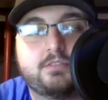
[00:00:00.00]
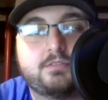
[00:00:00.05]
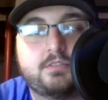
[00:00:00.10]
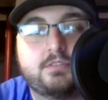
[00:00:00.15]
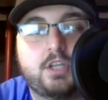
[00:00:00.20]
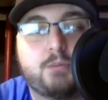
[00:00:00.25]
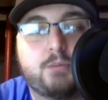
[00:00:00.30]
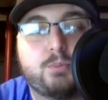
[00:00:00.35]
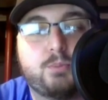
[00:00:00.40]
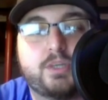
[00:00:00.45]

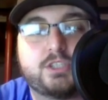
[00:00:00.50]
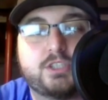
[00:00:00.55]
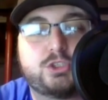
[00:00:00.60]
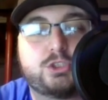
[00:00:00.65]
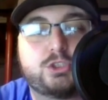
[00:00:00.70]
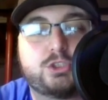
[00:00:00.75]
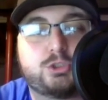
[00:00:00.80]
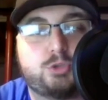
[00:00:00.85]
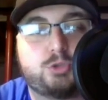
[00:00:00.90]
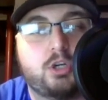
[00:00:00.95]
a Brinks
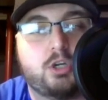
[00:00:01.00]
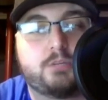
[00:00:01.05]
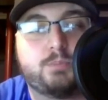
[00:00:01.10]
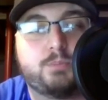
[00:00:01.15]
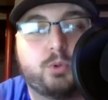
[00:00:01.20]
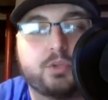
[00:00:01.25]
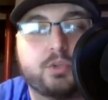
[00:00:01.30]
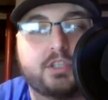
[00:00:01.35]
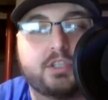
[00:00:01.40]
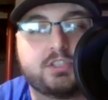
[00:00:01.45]
truck
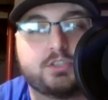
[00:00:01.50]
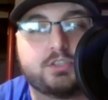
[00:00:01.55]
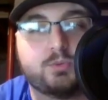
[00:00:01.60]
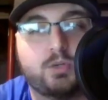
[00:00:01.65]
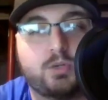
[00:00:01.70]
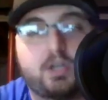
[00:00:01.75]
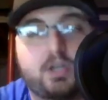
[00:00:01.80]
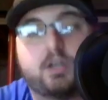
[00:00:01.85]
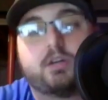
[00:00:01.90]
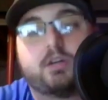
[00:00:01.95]
pulled into
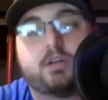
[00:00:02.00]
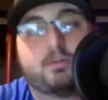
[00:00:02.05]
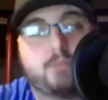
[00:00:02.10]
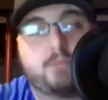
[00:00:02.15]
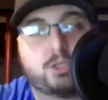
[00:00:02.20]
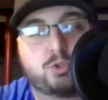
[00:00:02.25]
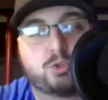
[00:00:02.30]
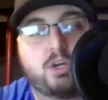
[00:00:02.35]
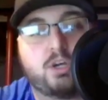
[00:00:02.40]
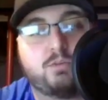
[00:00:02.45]
my
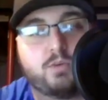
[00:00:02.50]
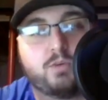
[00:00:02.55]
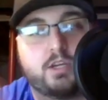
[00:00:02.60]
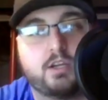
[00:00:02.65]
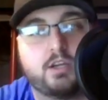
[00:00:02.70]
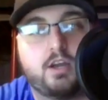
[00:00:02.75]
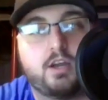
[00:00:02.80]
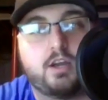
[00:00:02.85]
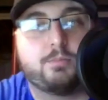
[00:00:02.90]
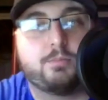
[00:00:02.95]
driveway
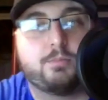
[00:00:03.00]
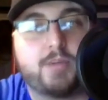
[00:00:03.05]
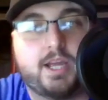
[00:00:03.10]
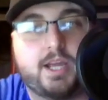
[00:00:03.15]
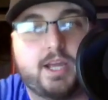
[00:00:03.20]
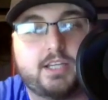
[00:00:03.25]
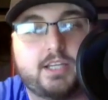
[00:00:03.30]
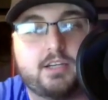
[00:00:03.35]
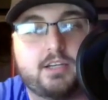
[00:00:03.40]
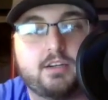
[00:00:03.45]
out back
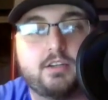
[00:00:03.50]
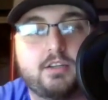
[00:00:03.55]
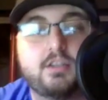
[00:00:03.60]
here.